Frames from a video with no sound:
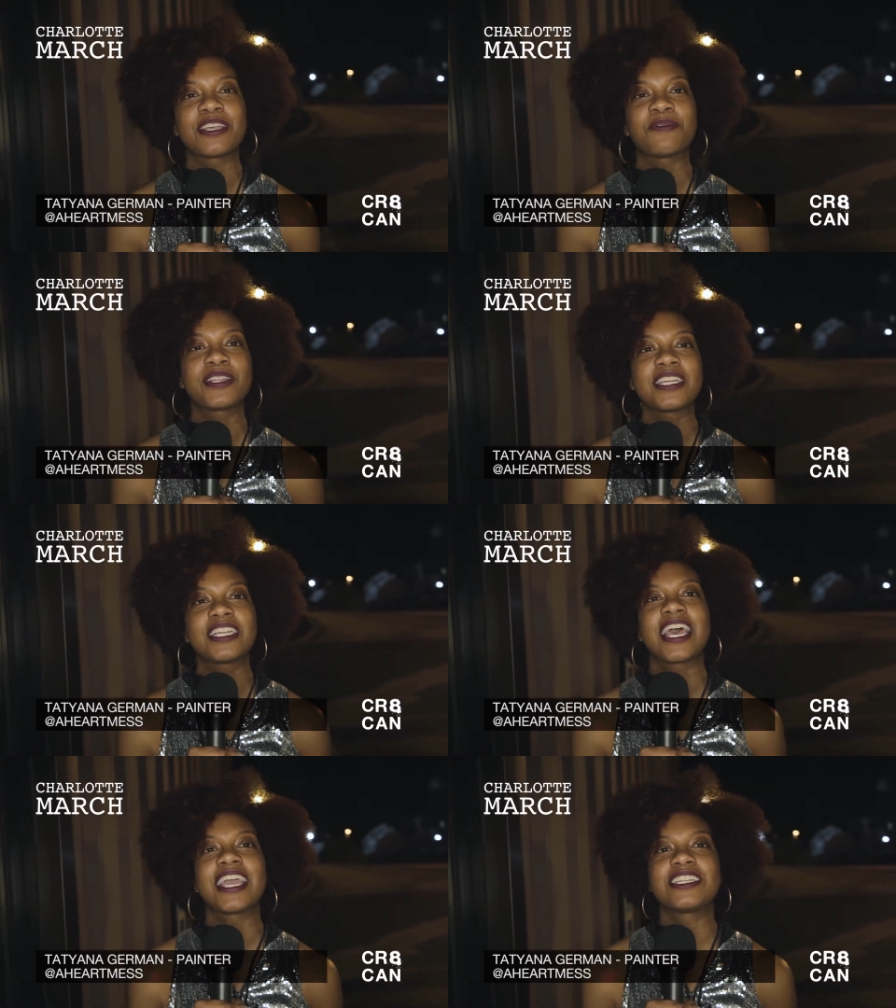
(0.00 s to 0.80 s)
I really
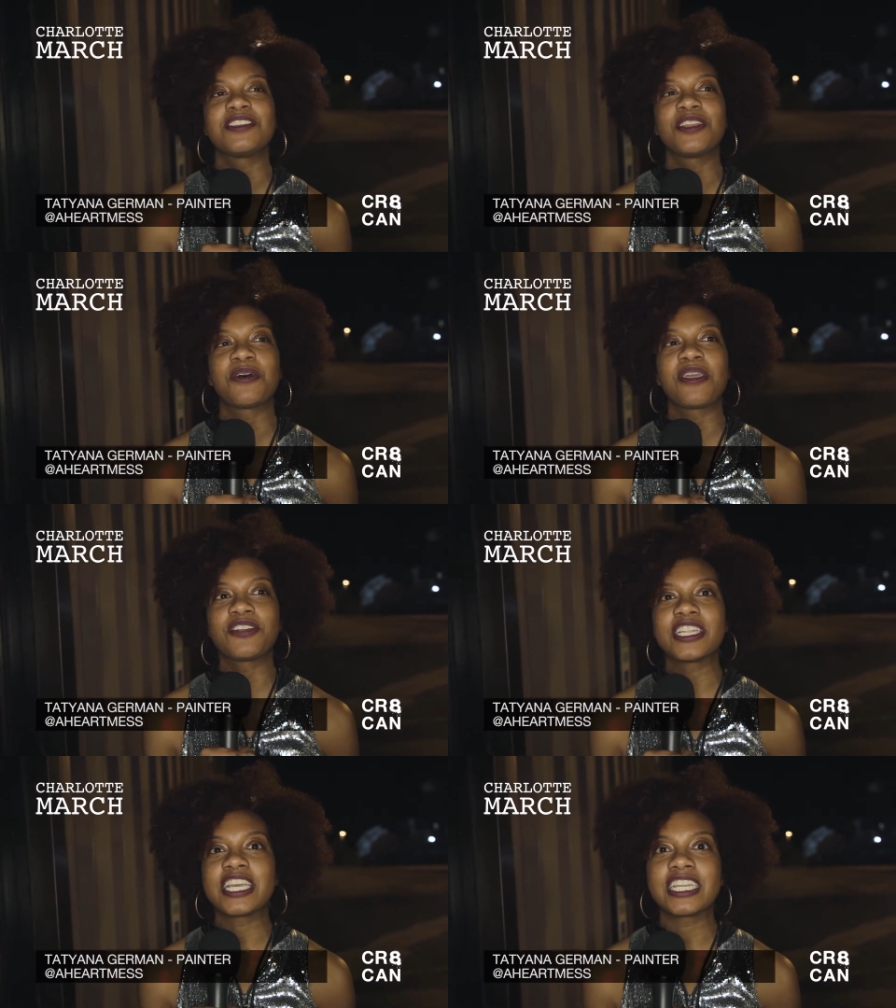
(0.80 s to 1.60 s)
liked, you know,
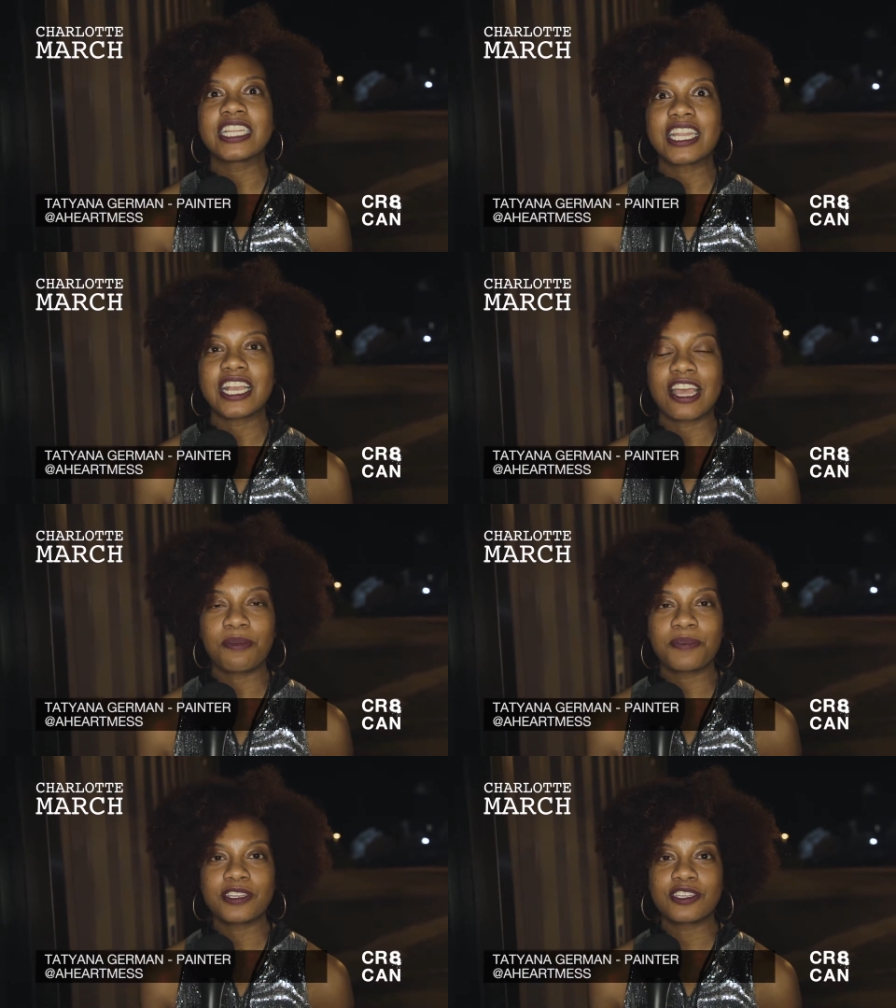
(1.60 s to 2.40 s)
everything leading
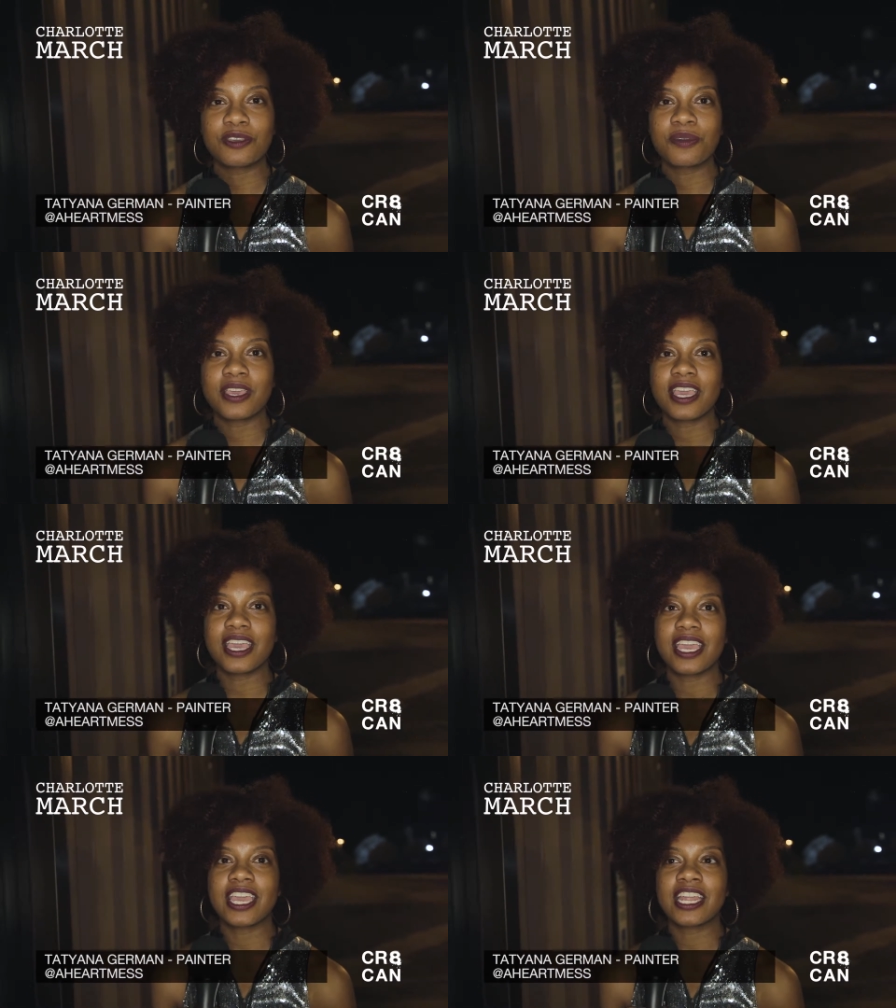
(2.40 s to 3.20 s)
up into it
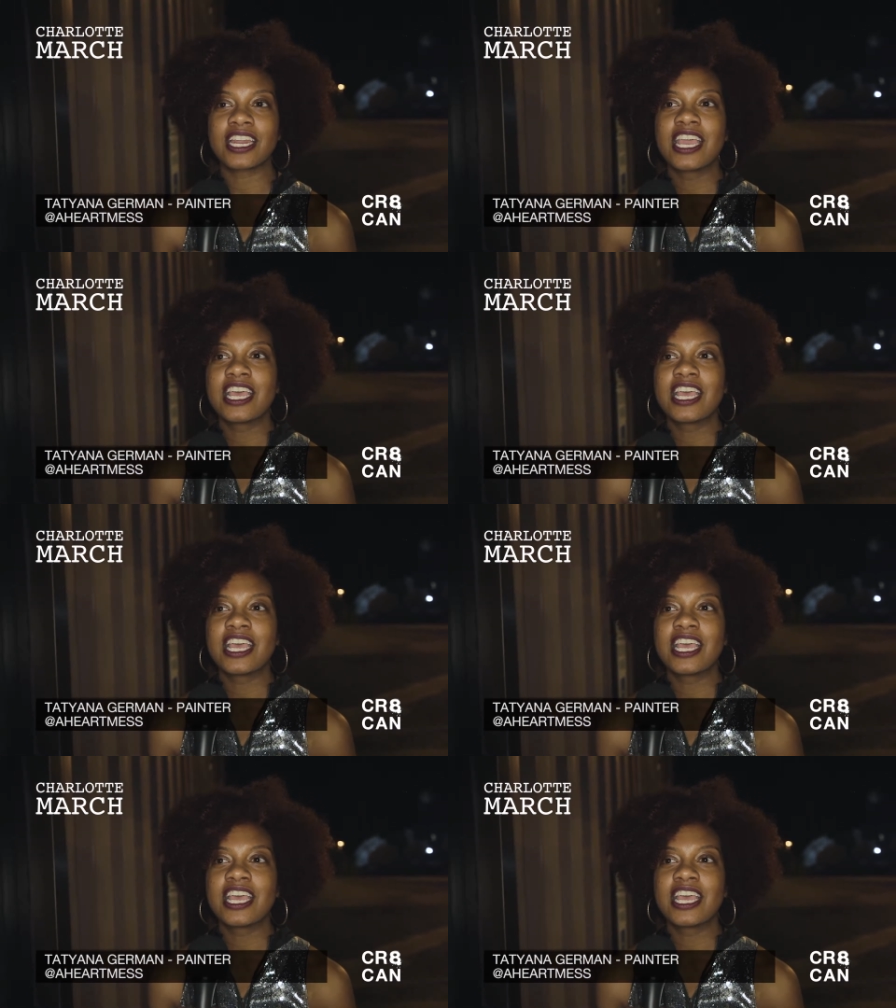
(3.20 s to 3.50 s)
and